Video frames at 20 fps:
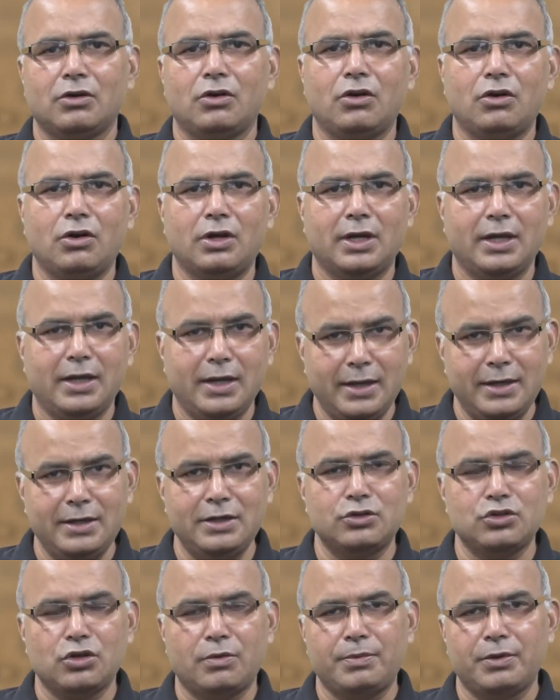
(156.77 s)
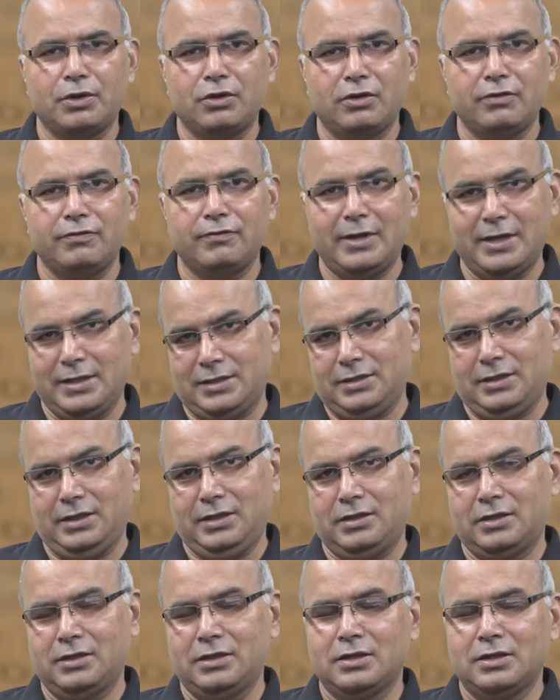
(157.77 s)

on any topic of essay.